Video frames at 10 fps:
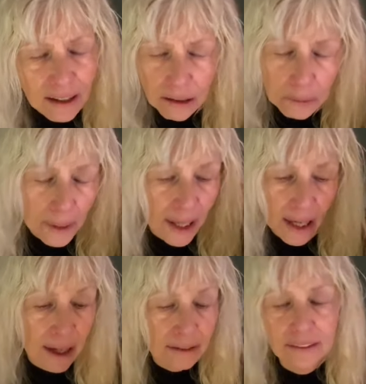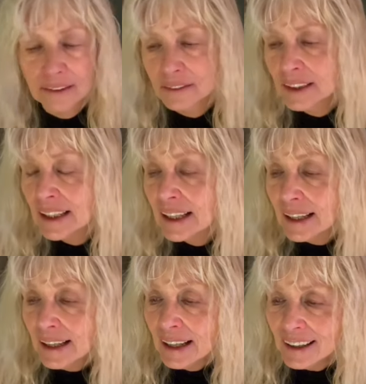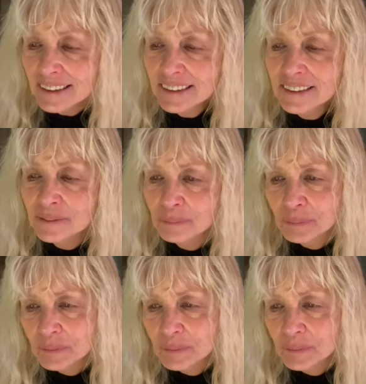Oh, I don't know.